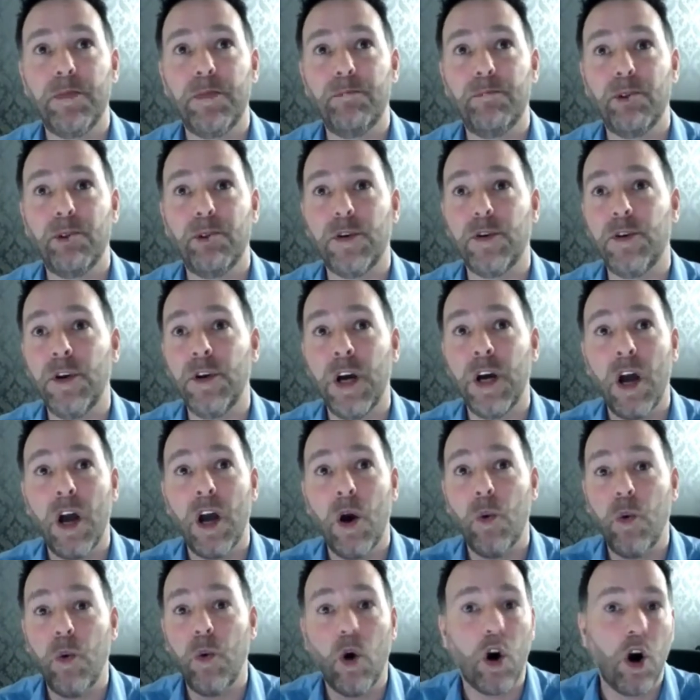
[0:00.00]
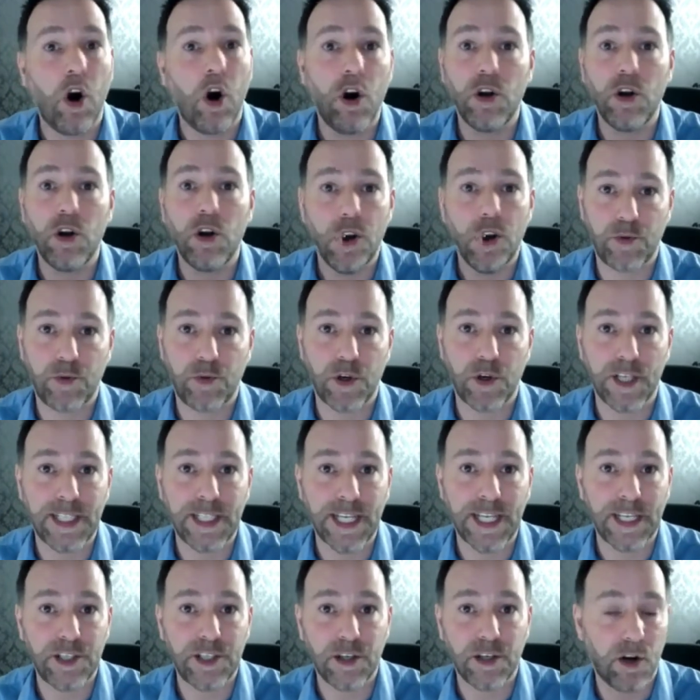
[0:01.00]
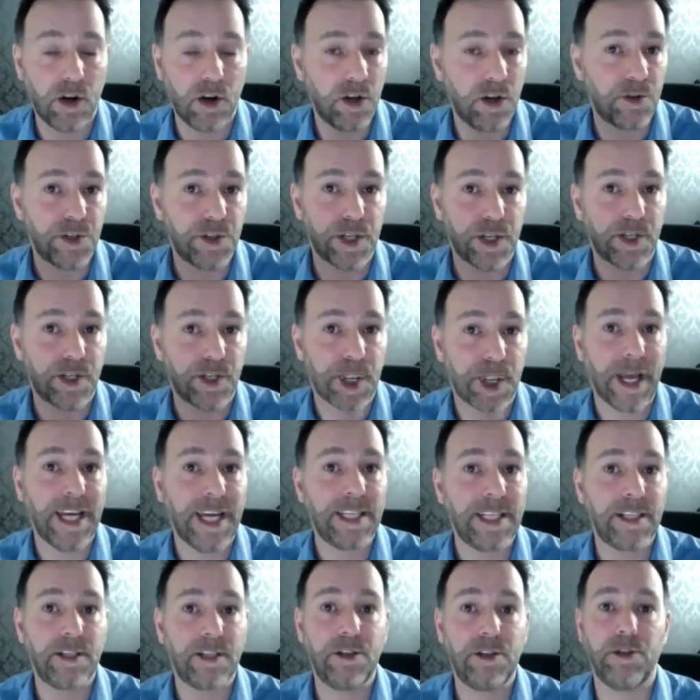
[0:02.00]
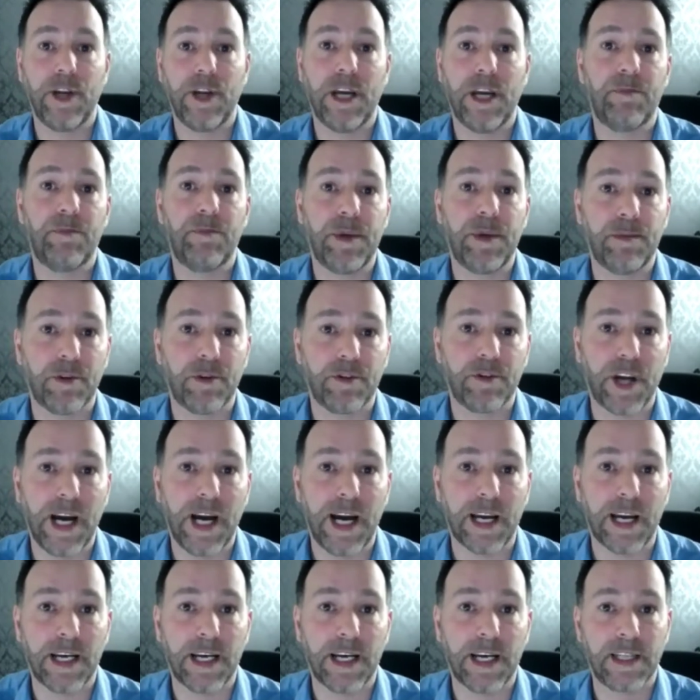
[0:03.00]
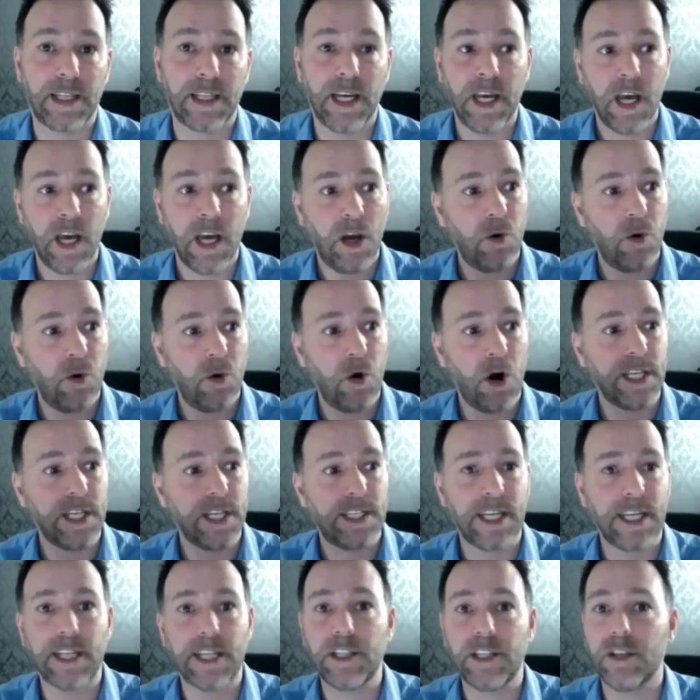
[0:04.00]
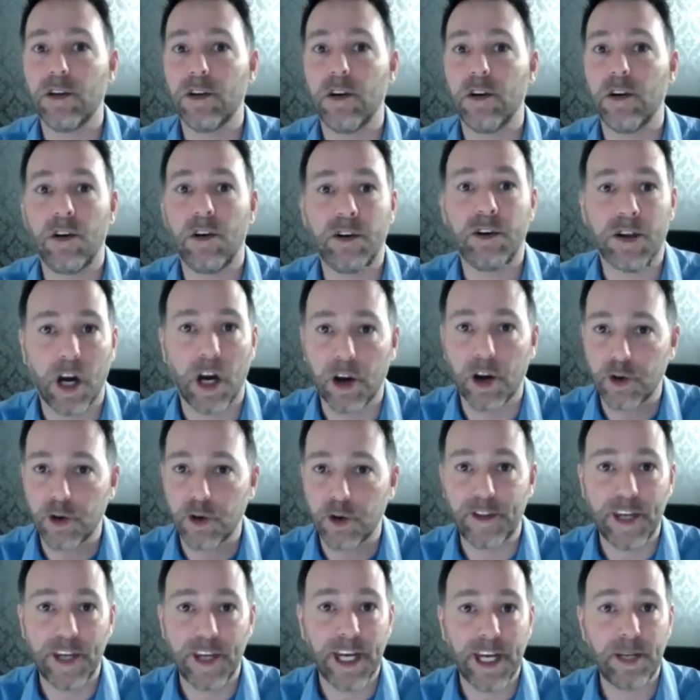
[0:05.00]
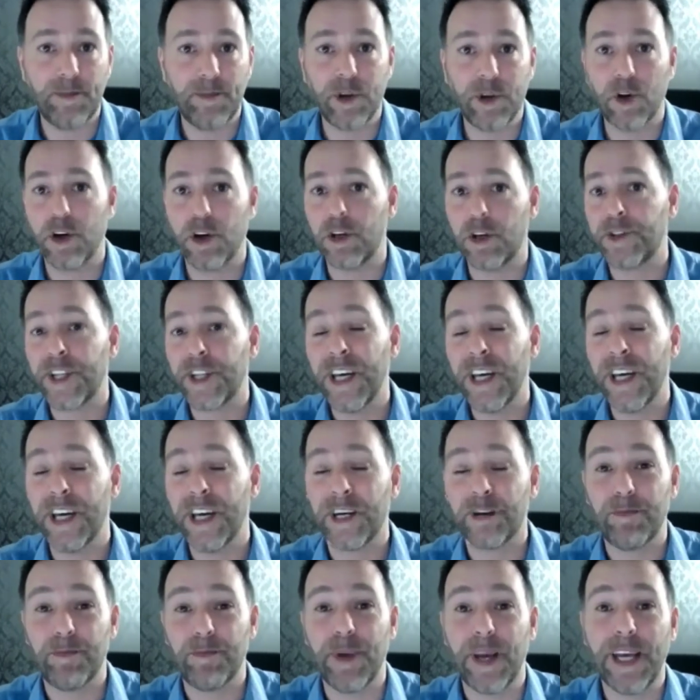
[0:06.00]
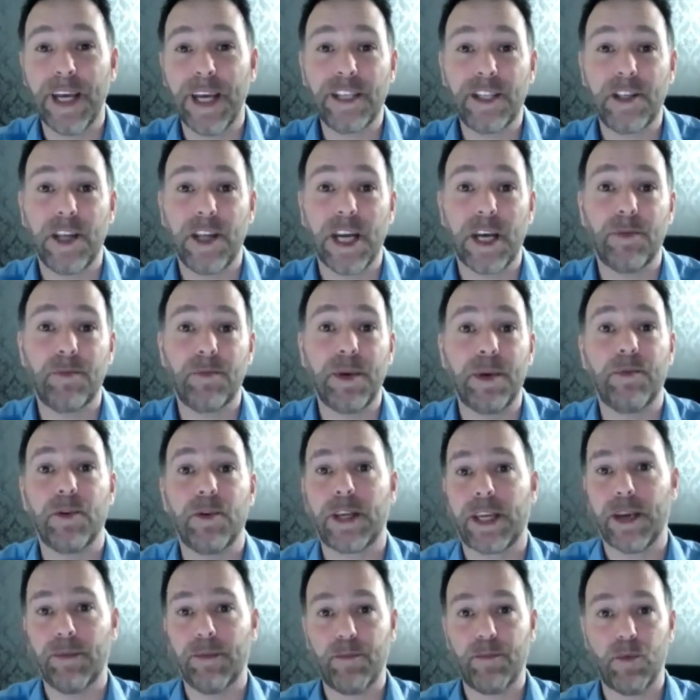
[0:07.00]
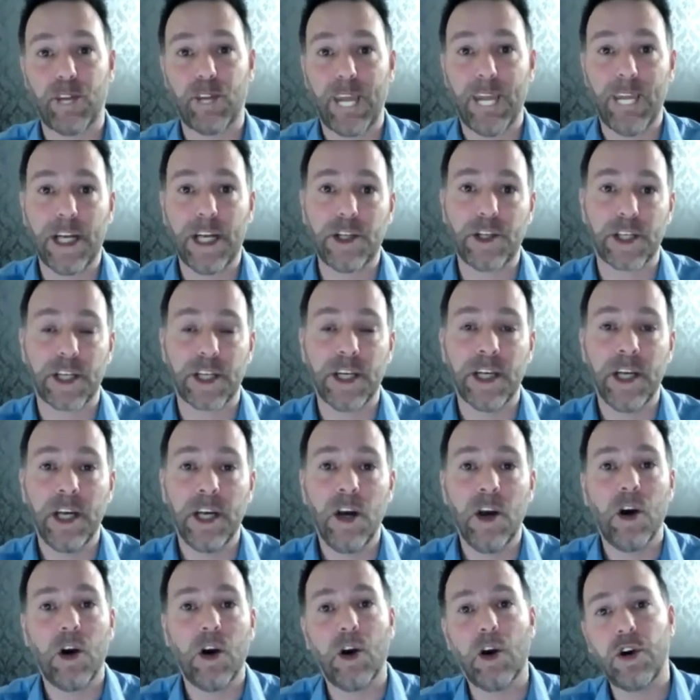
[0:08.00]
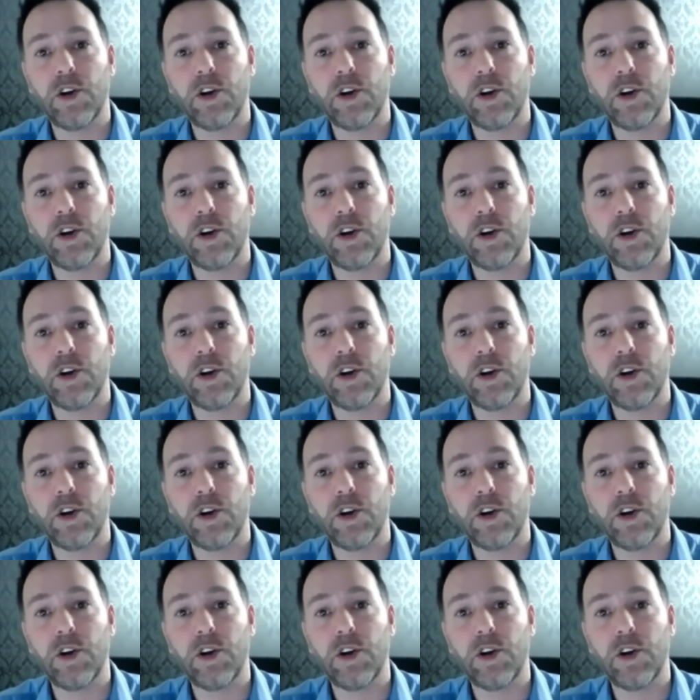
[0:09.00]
people what oils, what essential oils are best to help people relax, what essential or aromatherapy oils are best to help people get more energy